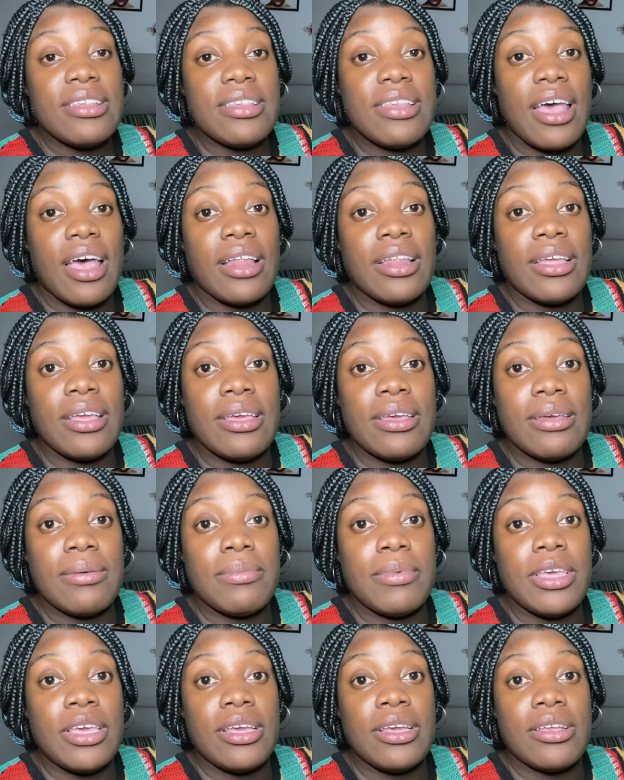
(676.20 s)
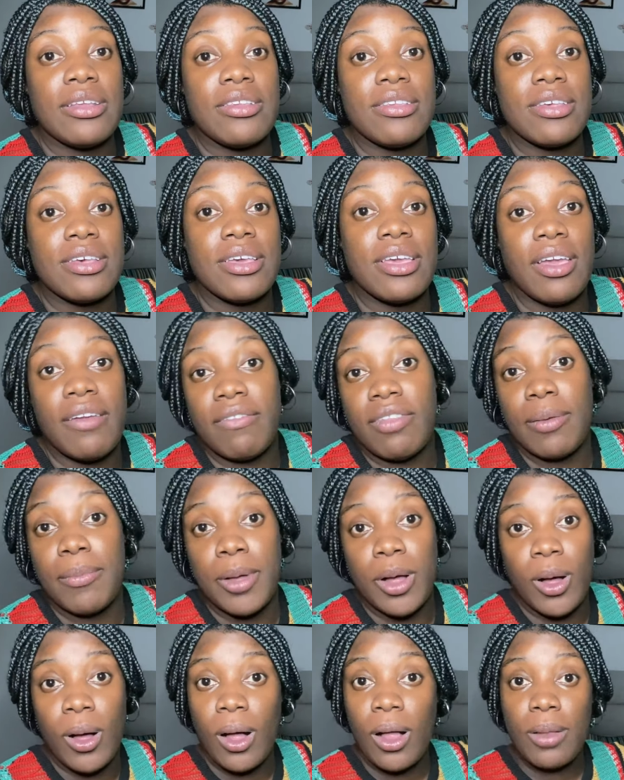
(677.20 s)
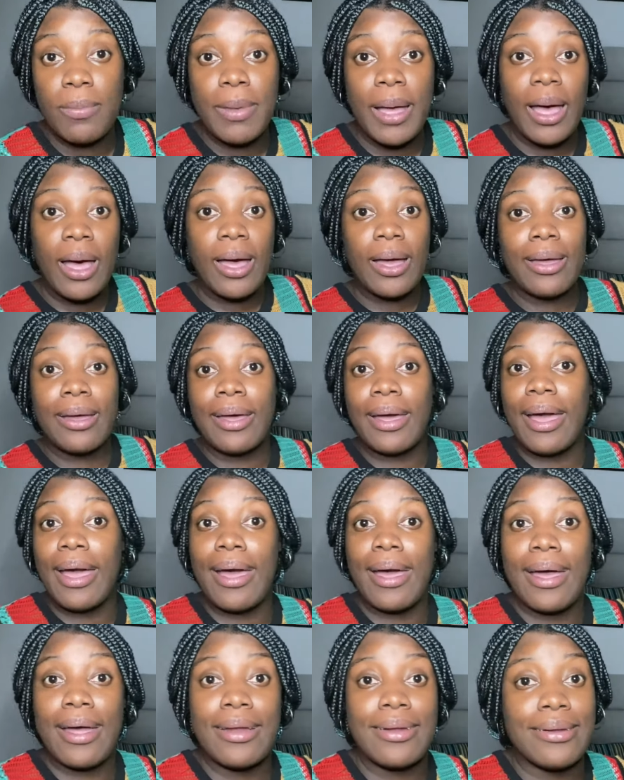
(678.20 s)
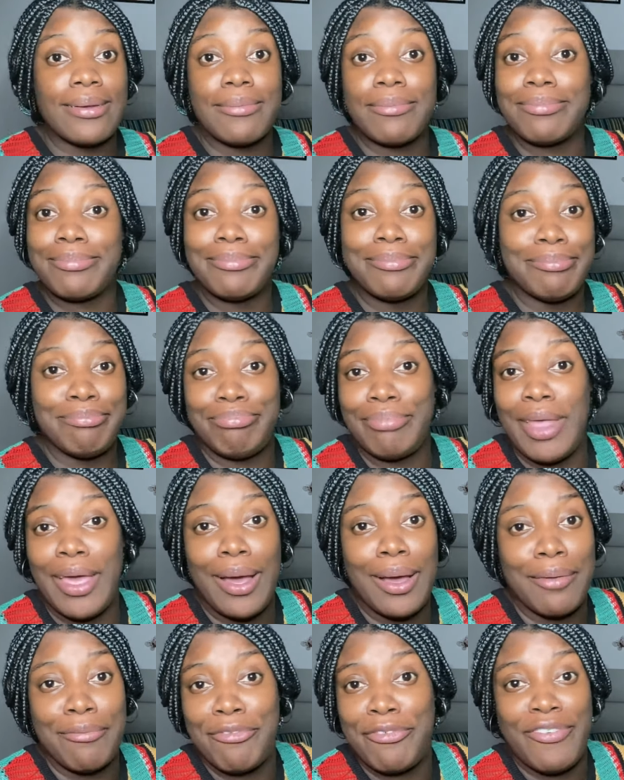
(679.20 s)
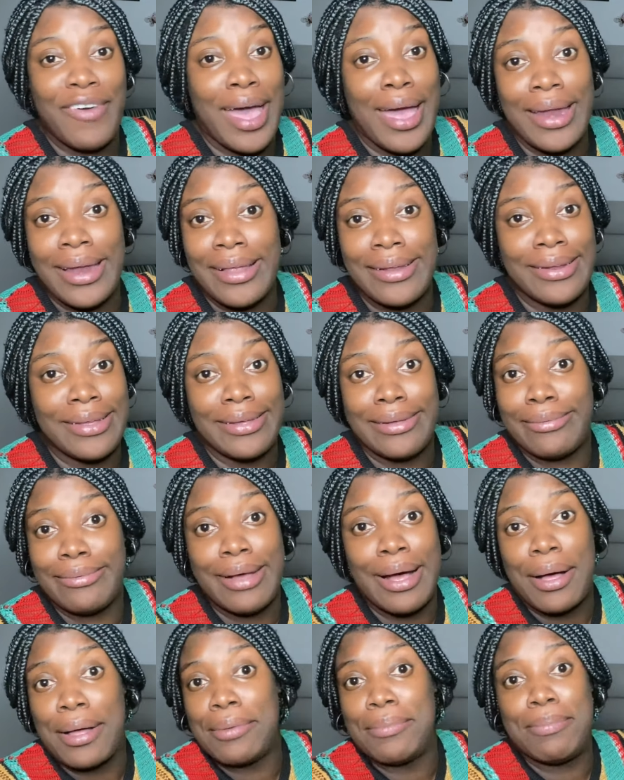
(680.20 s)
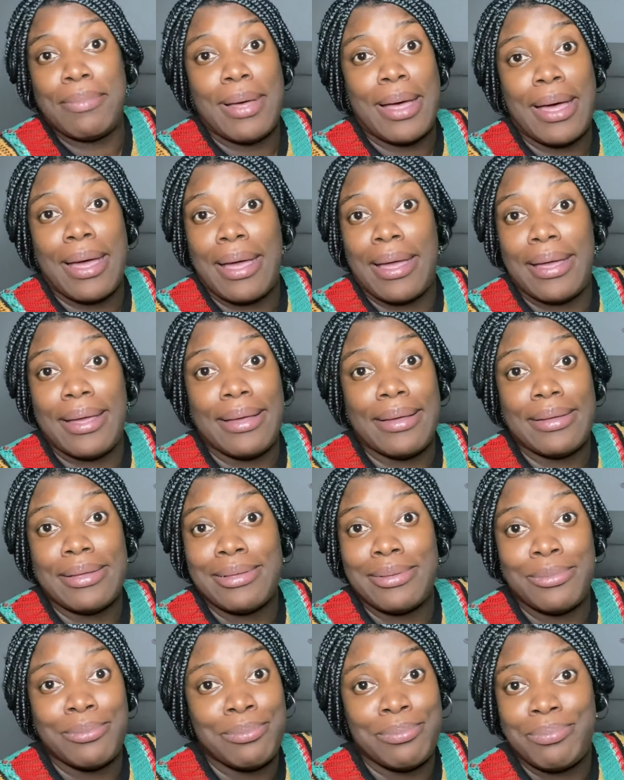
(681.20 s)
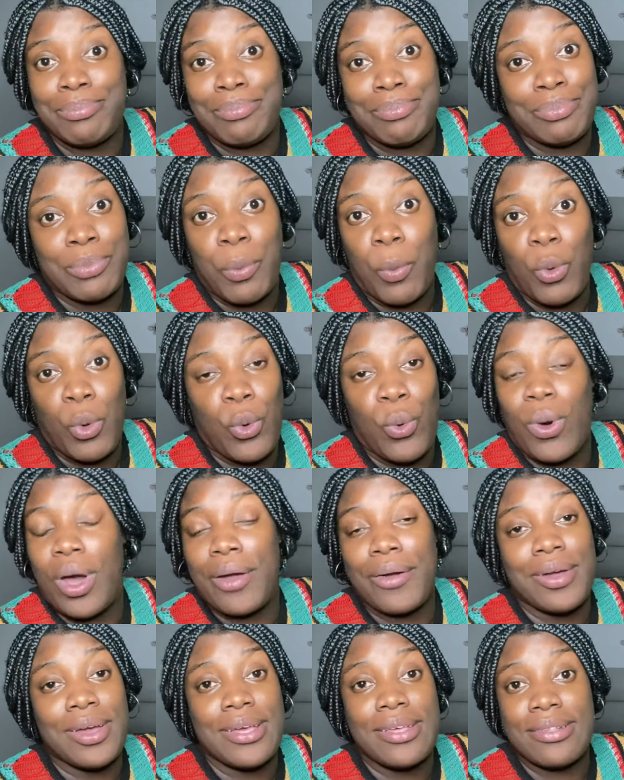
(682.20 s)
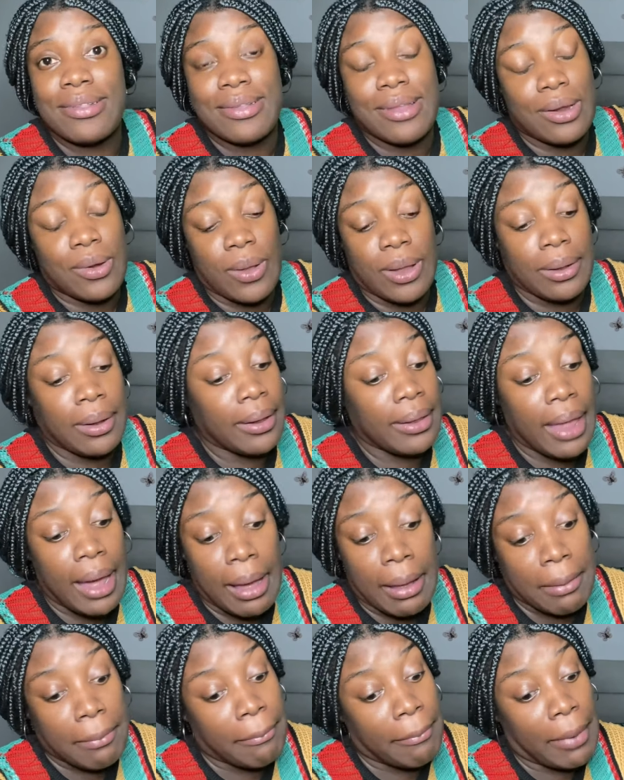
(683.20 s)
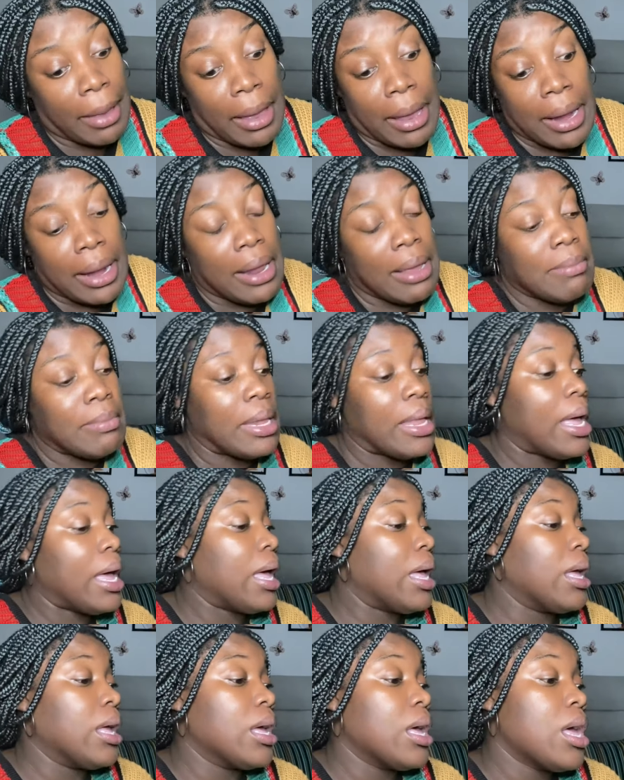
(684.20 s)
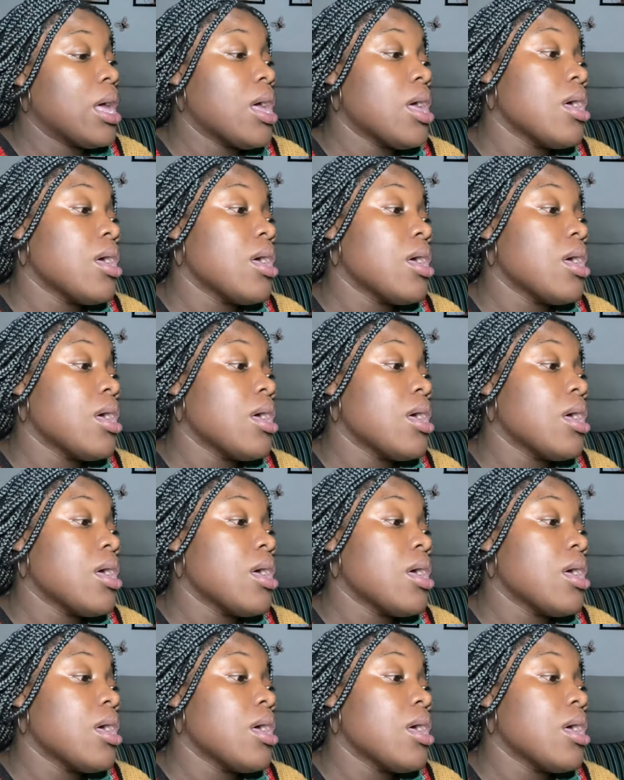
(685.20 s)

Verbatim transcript: telling me to give them a call back and they finally got my queries and all of that. And I'm like,